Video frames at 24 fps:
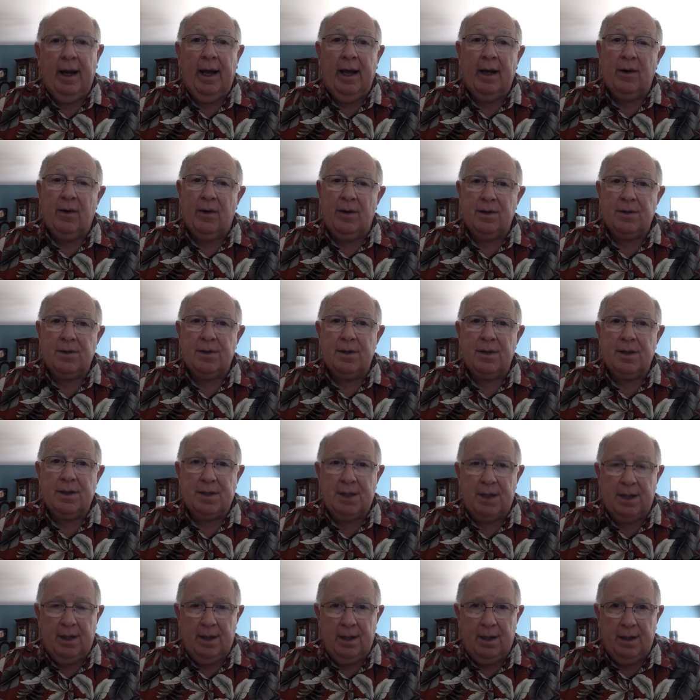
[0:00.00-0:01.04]
and also the
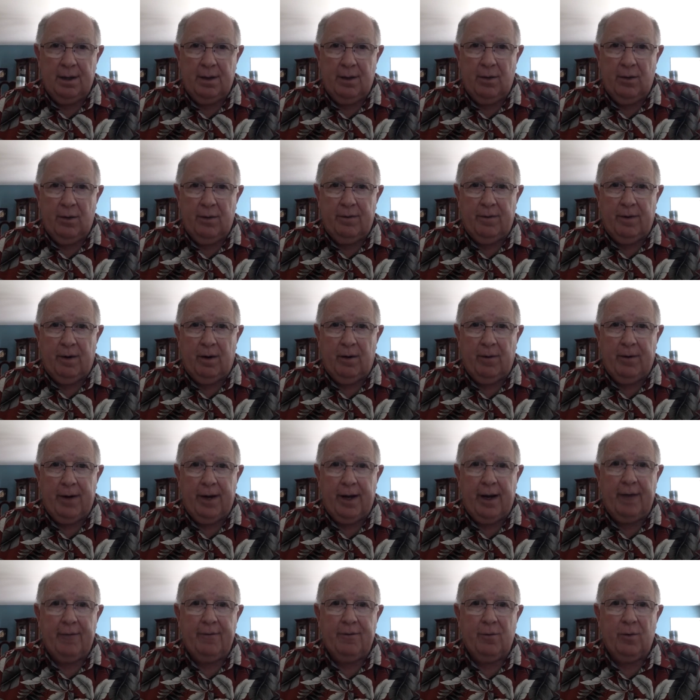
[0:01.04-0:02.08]
CEO of
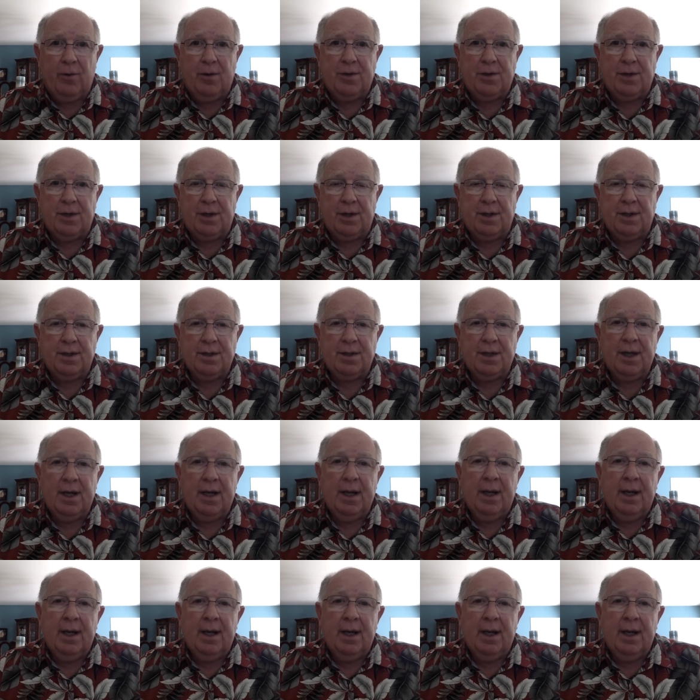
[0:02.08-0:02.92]
REI Fortunes.